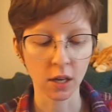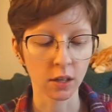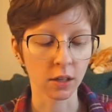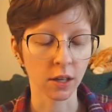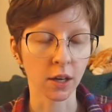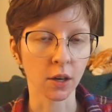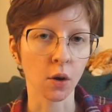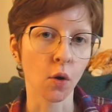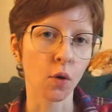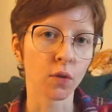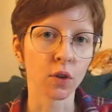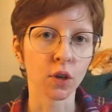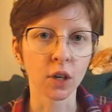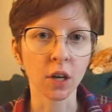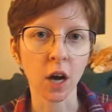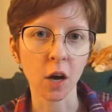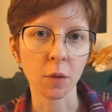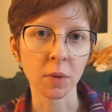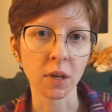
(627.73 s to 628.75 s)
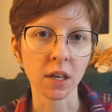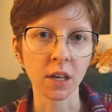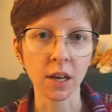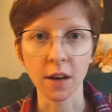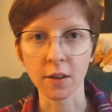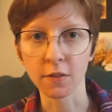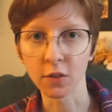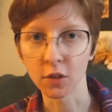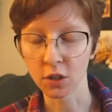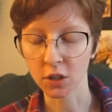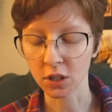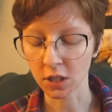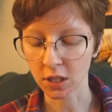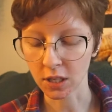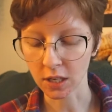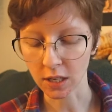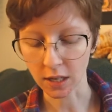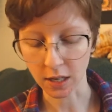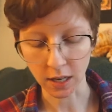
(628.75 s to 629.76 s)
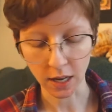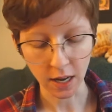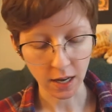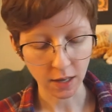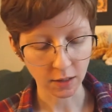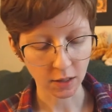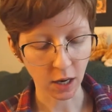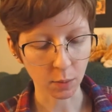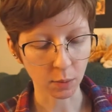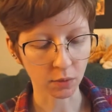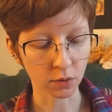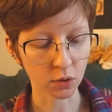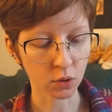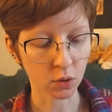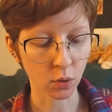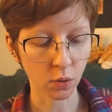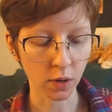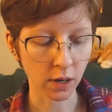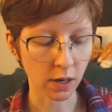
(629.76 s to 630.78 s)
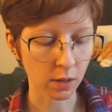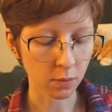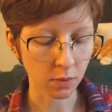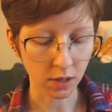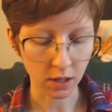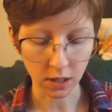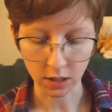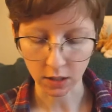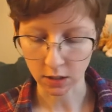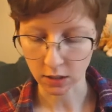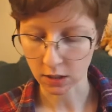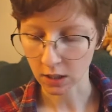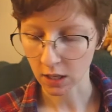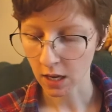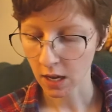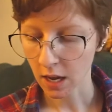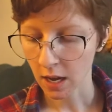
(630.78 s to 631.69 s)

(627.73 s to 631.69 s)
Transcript: like overcoming adversity type of story, because